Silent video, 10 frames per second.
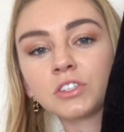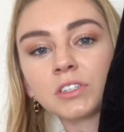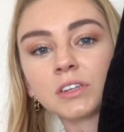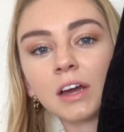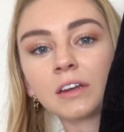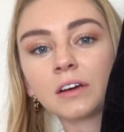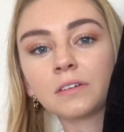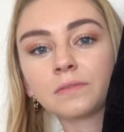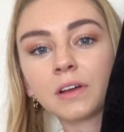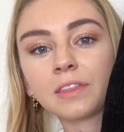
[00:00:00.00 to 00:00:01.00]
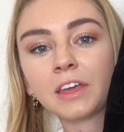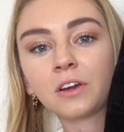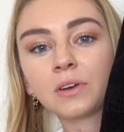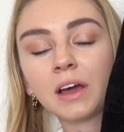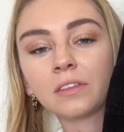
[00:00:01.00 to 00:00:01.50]
just kind of, they
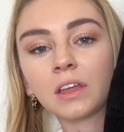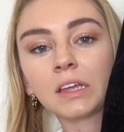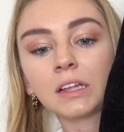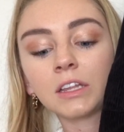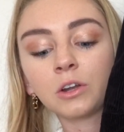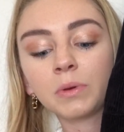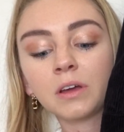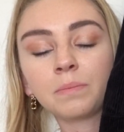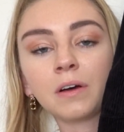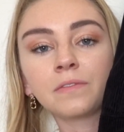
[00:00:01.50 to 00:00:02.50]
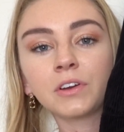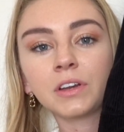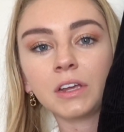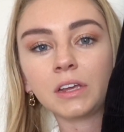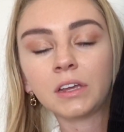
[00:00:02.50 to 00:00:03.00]
go down like a little bit above your
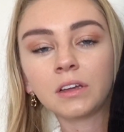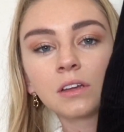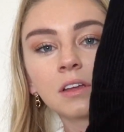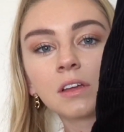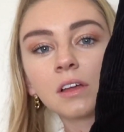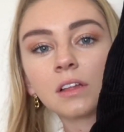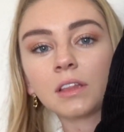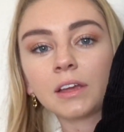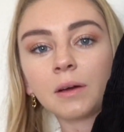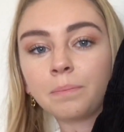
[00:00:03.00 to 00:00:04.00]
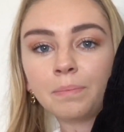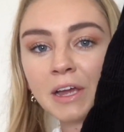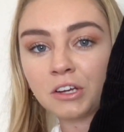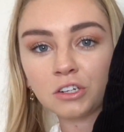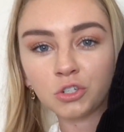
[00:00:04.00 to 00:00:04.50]
knee like a
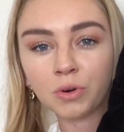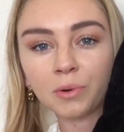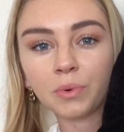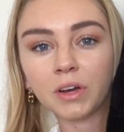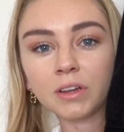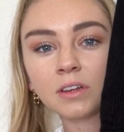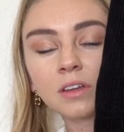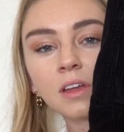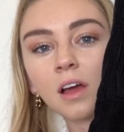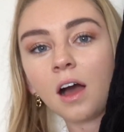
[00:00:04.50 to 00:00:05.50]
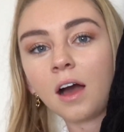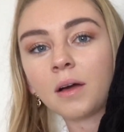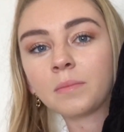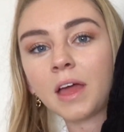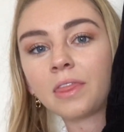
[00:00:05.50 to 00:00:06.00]
biker short would.
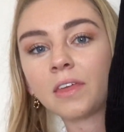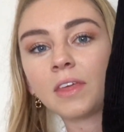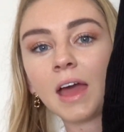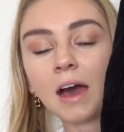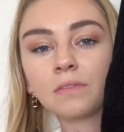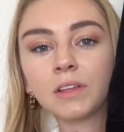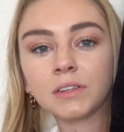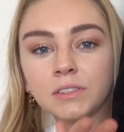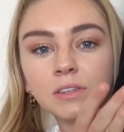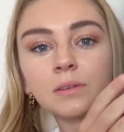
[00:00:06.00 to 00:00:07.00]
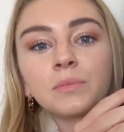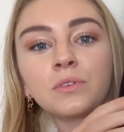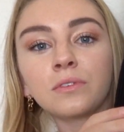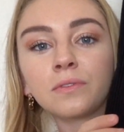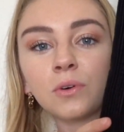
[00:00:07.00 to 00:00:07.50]
And then they have this
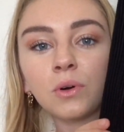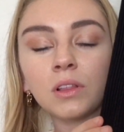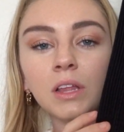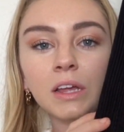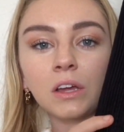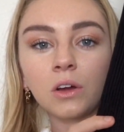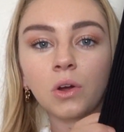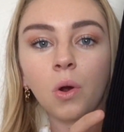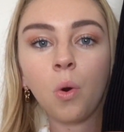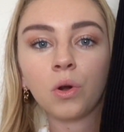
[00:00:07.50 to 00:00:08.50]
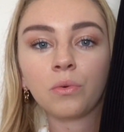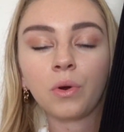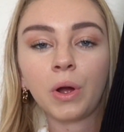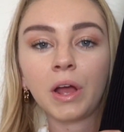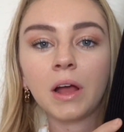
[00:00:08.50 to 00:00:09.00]
beautiful like
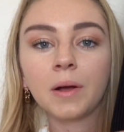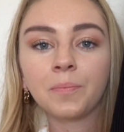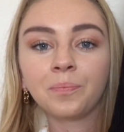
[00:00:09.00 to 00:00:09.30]
corduroy